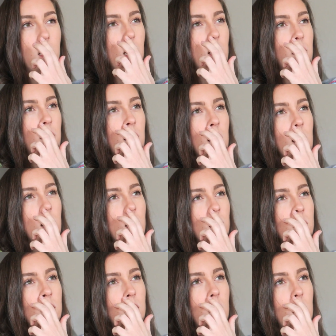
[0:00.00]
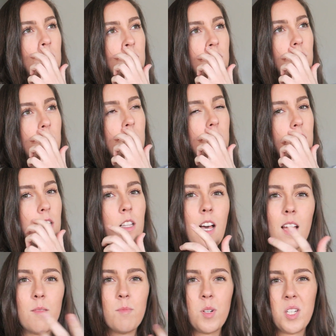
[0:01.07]
I think the tangerine and the
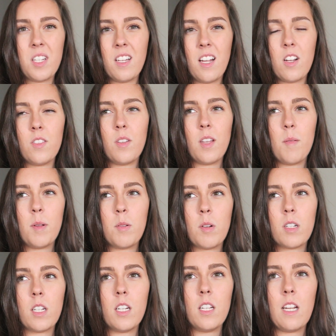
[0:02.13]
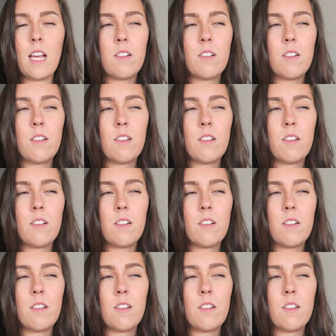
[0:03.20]
lime were good, or the lemon were good.